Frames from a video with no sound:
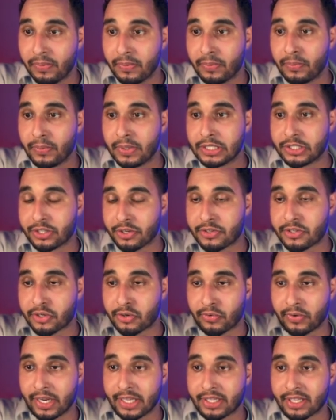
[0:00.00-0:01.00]
we just
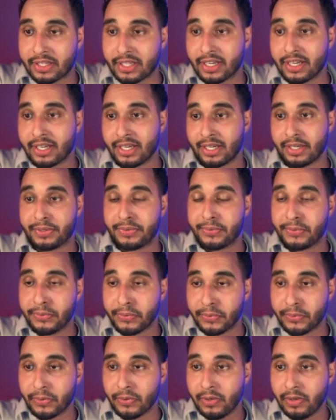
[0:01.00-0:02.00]
created a
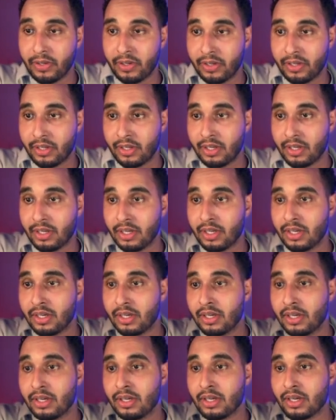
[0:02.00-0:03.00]
tool.
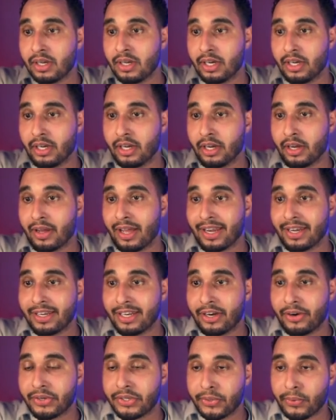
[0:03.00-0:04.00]
And
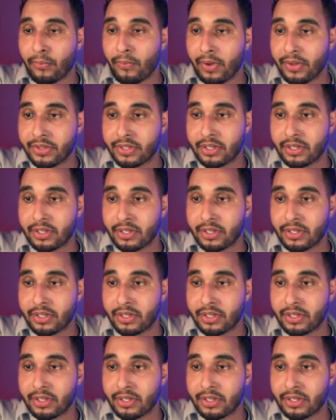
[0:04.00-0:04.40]
now you want